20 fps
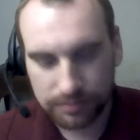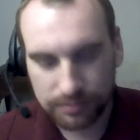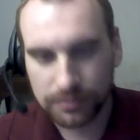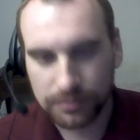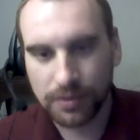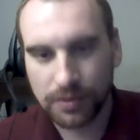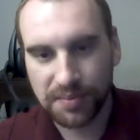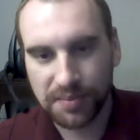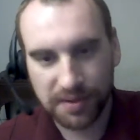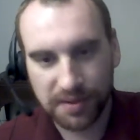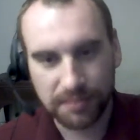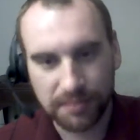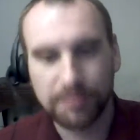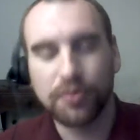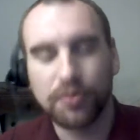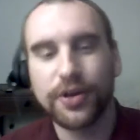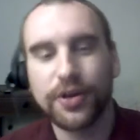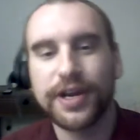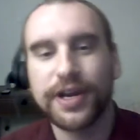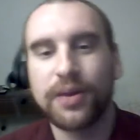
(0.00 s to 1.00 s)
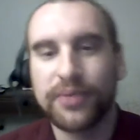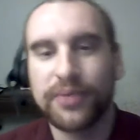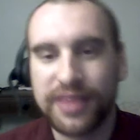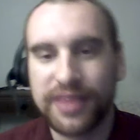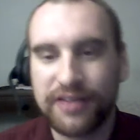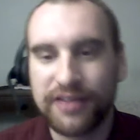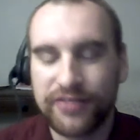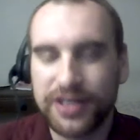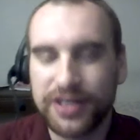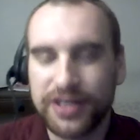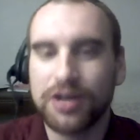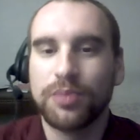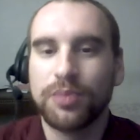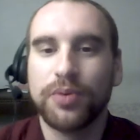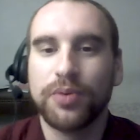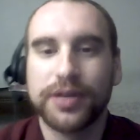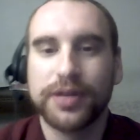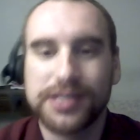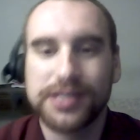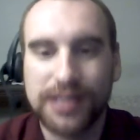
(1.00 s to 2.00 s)
I'm going to point out what that video
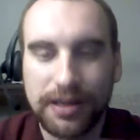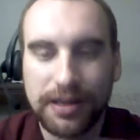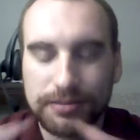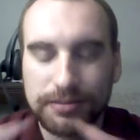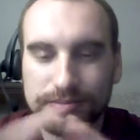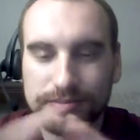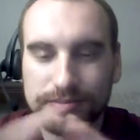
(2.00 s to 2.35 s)
points out